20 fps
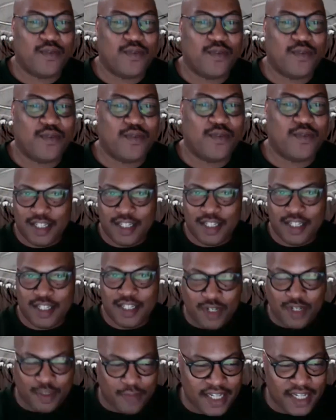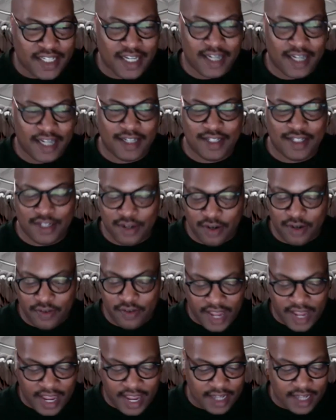She wants a small space that can
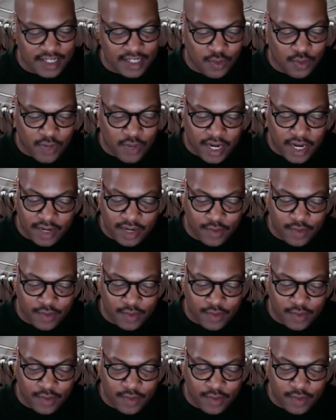serve as a writing